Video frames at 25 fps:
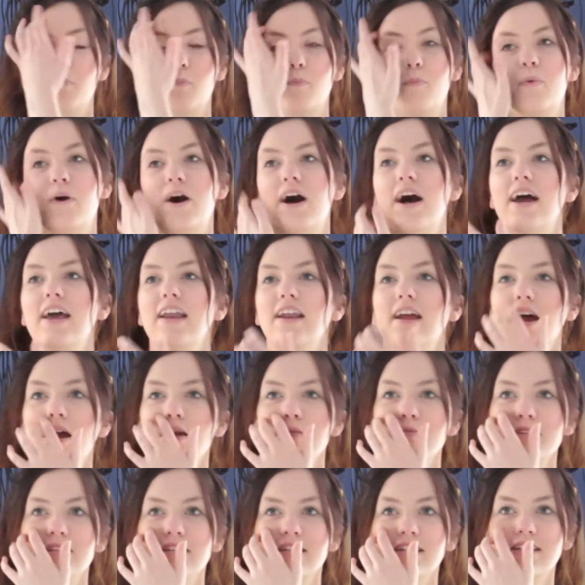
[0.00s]
but
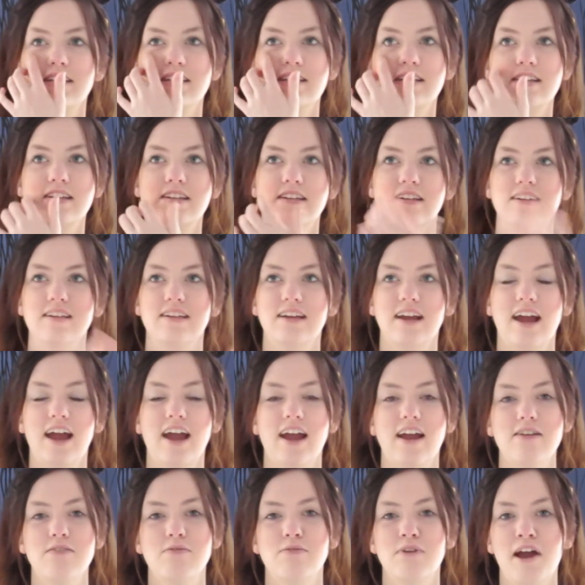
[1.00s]
I mean,
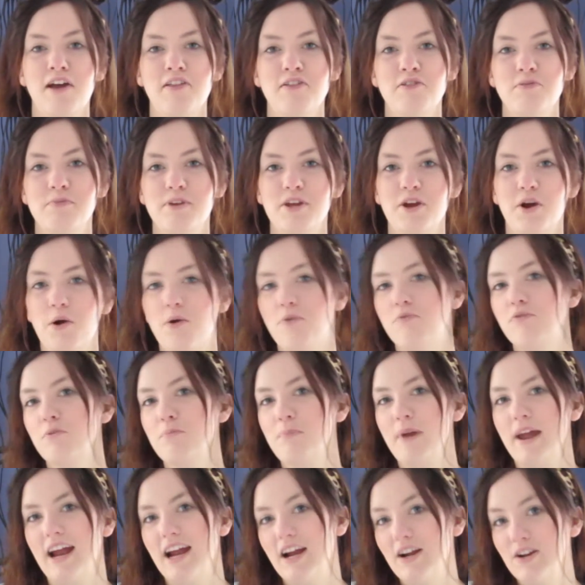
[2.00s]
I'd rather be over
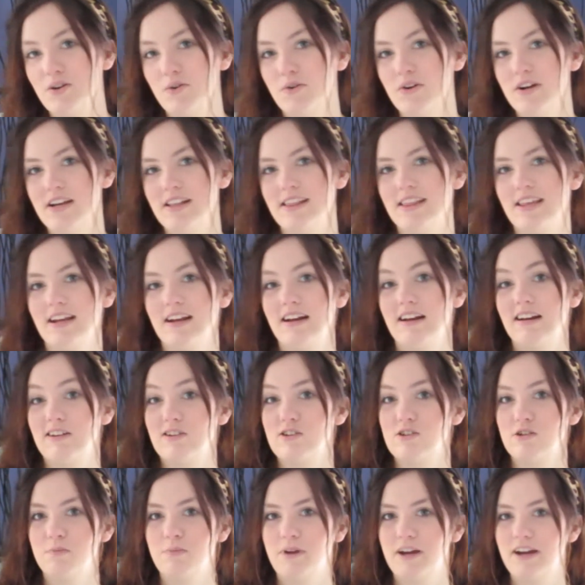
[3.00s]
paranoid than
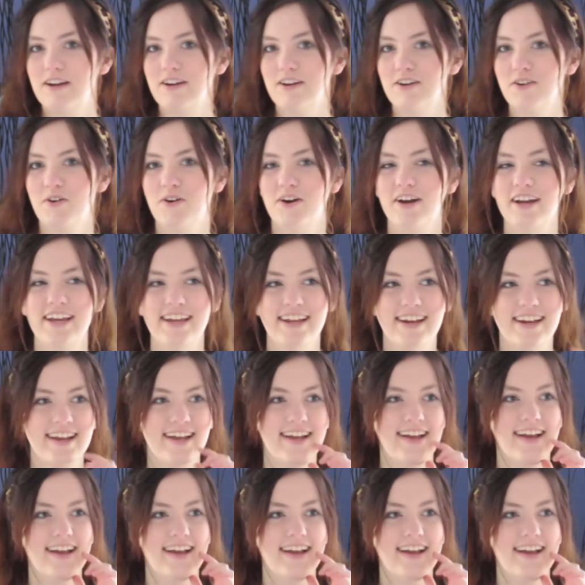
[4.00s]
under paranoid.